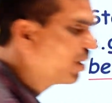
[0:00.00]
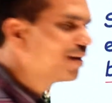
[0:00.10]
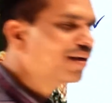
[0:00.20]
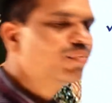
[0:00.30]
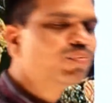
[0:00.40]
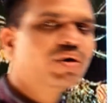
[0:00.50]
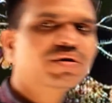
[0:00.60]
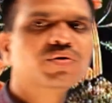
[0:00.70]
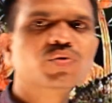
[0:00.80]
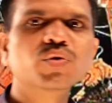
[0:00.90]
played
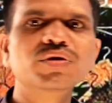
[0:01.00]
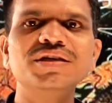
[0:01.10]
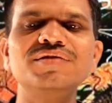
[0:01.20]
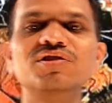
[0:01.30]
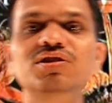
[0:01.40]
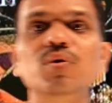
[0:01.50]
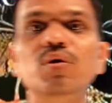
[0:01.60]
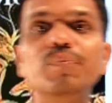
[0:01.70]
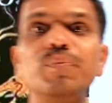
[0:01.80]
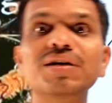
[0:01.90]
important role in the
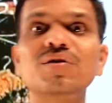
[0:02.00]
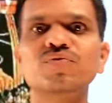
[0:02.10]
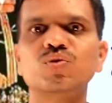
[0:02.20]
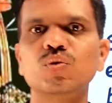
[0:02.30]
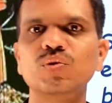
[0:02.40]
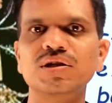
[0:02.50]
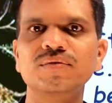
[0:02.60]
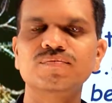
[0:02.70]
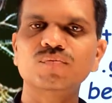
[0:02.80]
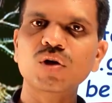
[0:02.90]
development of story.
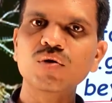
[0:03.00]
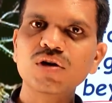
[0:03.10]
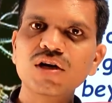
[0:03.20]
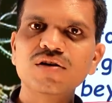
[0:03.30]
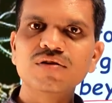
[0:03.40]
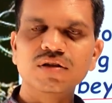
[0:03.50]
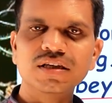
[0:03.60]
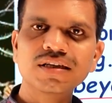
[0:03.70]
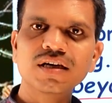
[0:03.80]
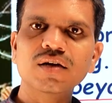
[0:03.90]
Now
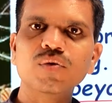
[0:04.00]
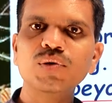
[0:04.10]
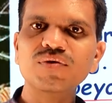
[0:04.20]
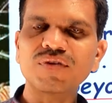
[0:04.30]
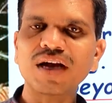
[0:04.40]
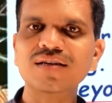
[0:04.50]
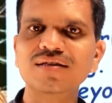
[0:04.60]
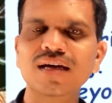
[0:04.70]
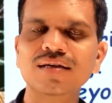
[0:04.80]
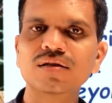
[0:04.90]
here we
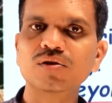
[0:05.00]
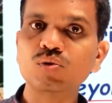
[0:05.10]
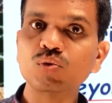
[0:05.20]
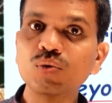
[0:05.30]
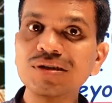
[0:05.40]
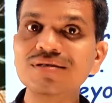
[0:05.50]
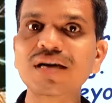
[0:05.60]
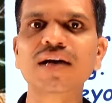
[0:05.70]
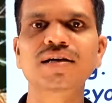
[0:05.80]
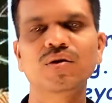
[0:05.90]
find that stories
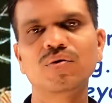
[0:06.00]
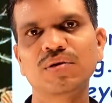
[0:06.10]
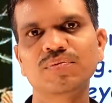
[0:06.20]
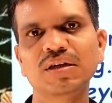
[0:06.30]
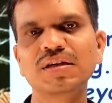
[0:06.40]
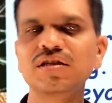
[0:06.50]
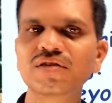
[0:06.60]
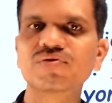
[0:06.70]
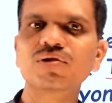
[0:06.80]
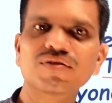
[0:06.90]
are developed in
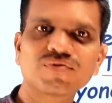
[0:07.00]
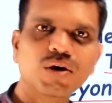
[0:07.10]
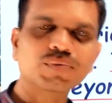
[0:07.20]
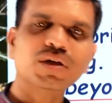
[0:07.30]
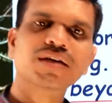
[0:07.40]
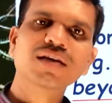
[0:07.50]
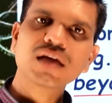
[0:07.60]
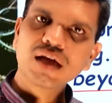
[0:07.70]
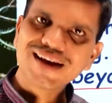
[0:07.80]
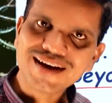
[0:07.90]
different forms, and
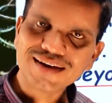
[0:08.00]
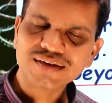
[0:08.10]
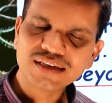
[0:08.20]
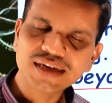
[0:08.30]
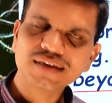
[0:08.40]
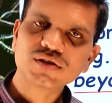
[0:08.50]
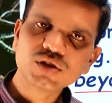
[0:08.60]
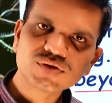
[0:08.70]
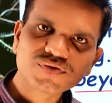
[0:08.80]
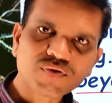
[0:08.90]
then
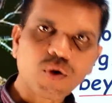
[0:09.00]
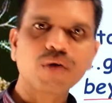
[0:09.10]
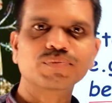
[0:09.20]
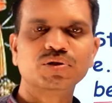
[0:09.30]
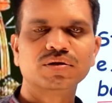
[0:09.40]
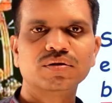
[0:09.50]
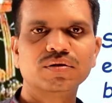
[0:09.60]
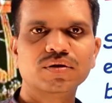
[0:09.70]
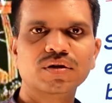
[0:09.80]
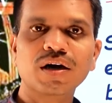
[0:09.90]
these forms
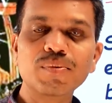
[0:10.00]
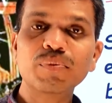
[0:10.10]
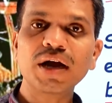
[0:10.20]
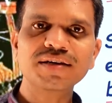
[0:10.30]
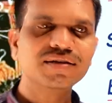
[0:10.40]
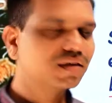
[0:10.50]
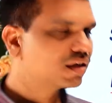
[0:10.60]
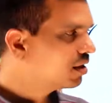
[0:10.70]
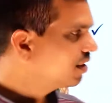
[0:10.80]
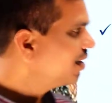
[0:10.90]
combined
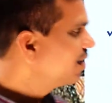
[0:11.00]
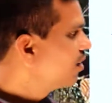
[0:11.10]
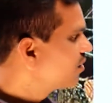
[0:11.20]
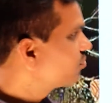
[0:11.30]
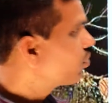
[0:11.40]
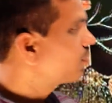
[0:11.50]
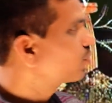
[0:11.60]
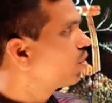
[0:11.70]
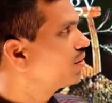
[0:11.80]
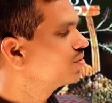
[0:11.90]
in a
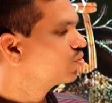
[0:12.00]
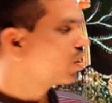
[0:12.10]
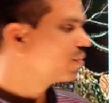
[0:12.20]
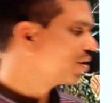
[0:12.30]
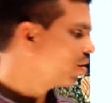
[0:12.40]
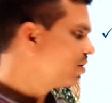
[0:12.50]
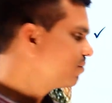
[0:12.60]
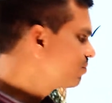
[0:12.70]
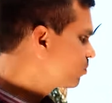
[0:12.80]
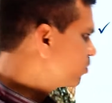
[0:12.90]
form called novel
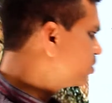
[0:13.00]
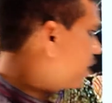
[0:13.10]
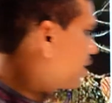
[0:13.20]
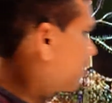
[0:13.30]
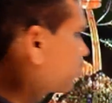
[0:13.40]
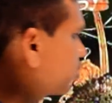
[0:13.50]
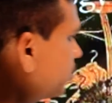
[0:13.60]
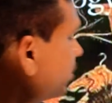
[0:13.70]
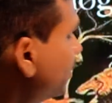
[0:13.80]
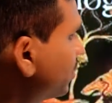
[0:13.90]
or genre.
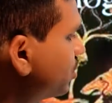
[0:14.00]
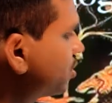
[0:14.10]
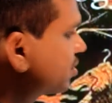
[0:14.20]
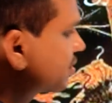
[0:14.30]
So this is the